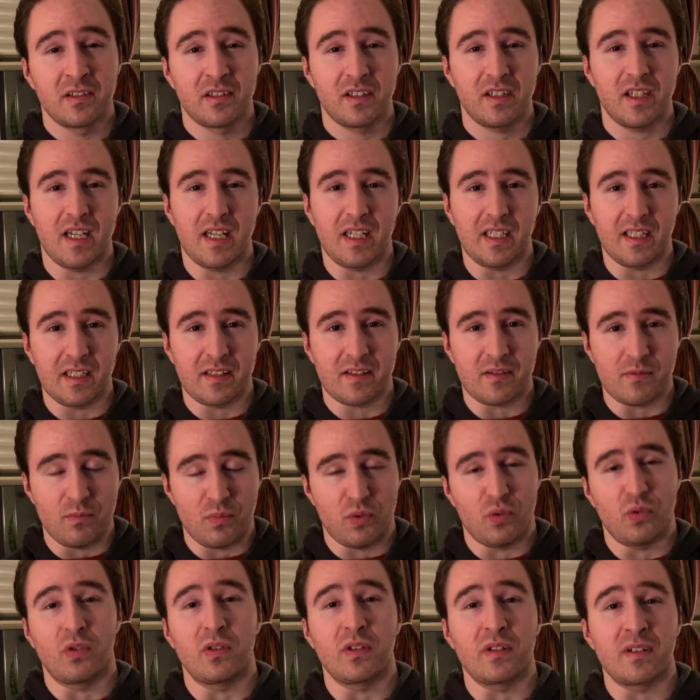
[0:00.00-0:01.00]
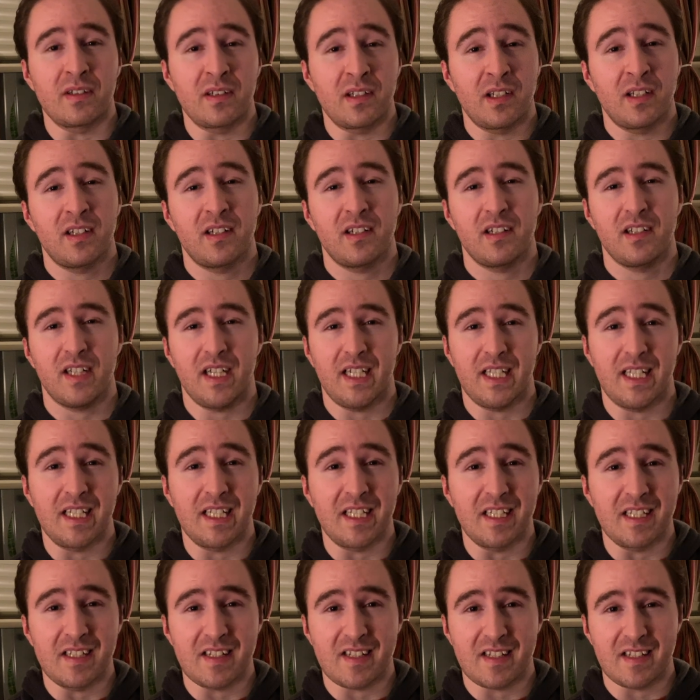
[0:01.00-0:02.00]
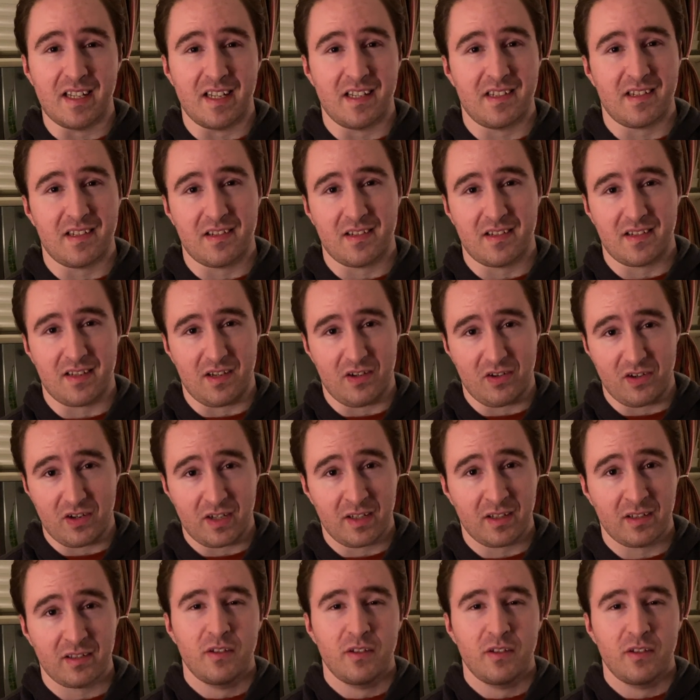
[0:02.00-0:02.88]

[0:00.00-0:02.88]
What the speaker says: and that's important. I think it's necessary.